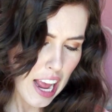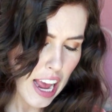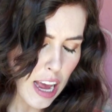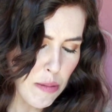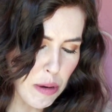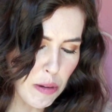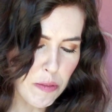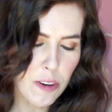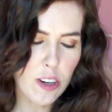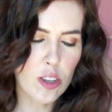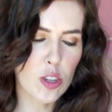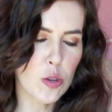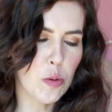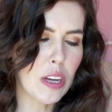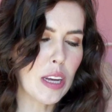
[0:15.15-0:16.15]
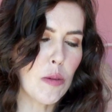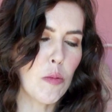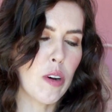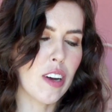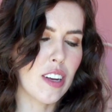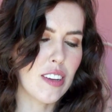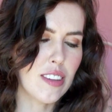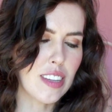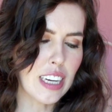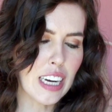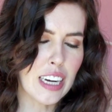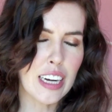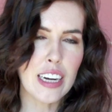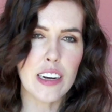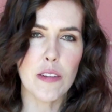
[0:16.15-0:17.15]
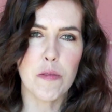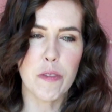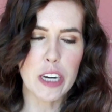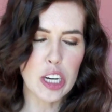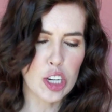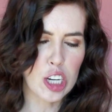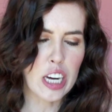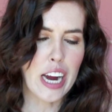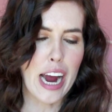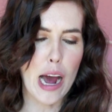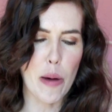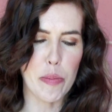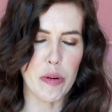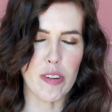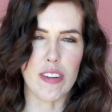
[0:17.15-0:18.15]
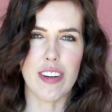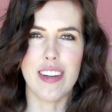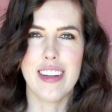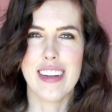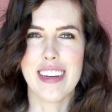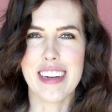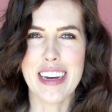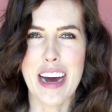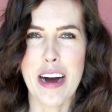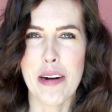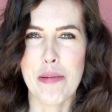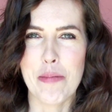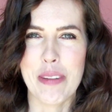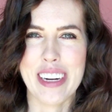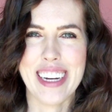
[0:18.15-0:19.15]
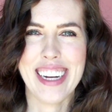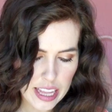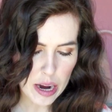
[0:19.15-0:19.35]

and my first tweet was eating a Fiji apple. Yum.